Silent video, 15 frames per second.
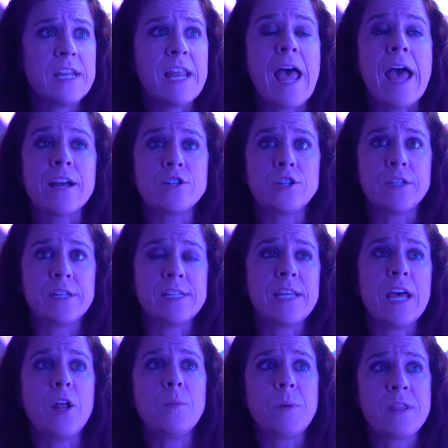It actually
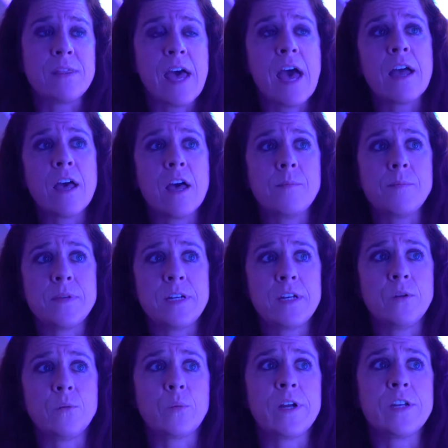is helping that
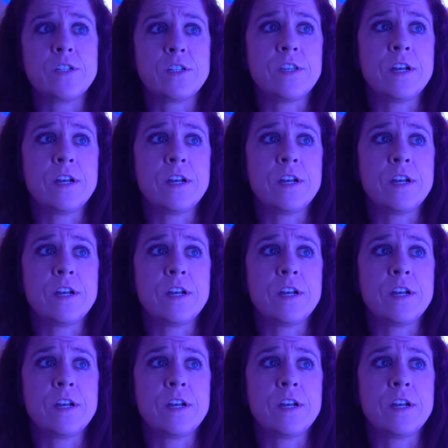company reach